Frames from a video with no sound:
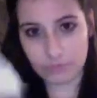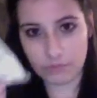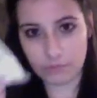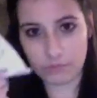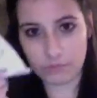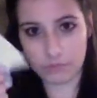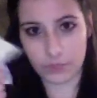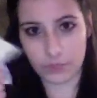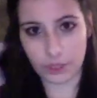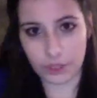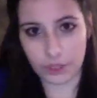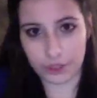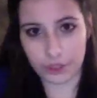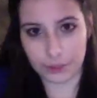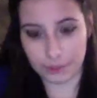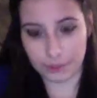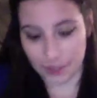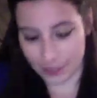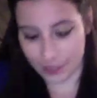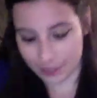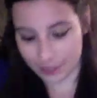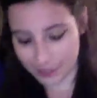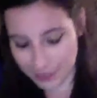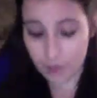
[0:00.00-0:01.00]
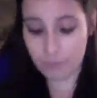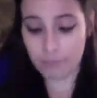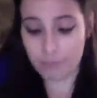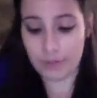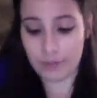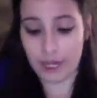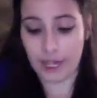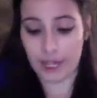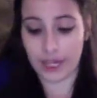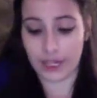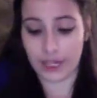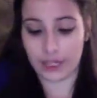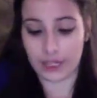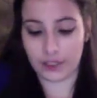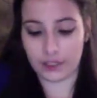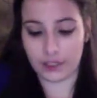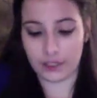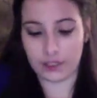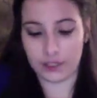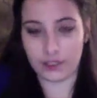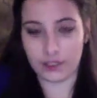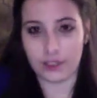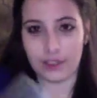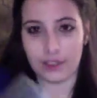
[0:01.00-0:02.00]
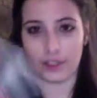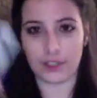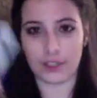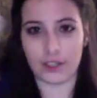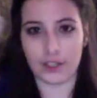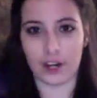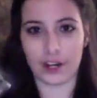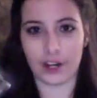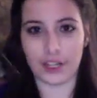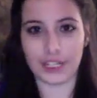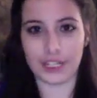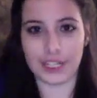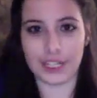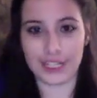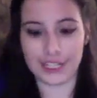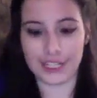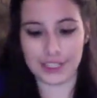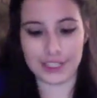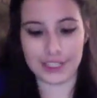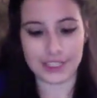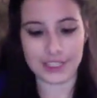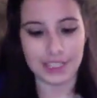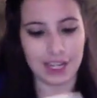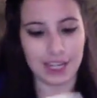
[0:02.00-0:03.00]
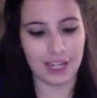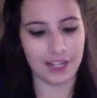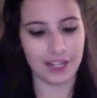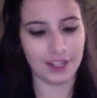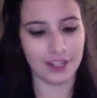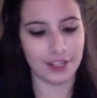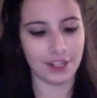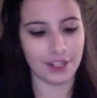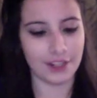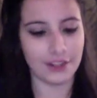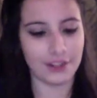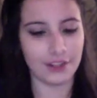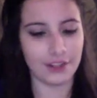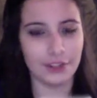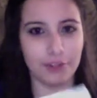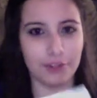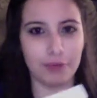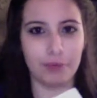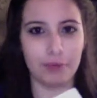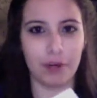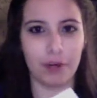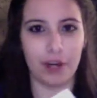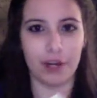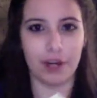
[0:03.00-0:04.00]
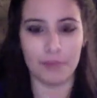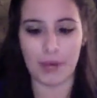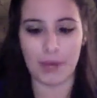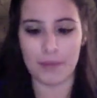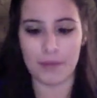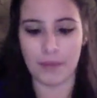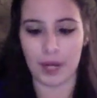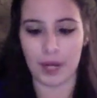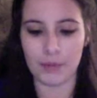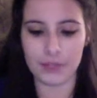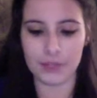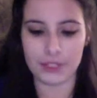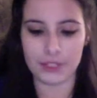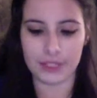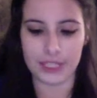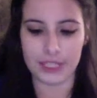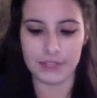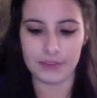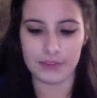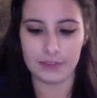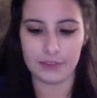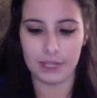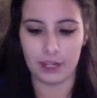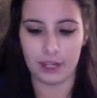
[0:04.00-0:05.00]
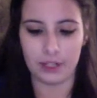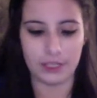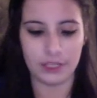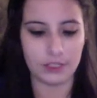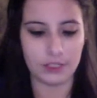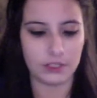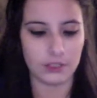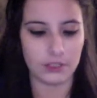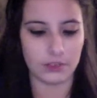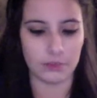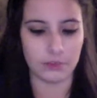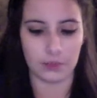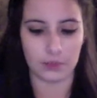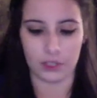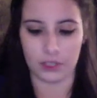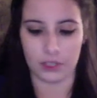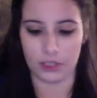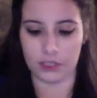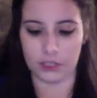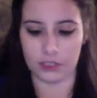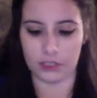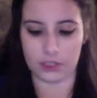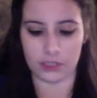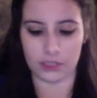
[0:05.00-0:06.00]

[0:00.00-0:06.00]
More coupons. My car keys and another coupon. My mom just gives me all these coupons.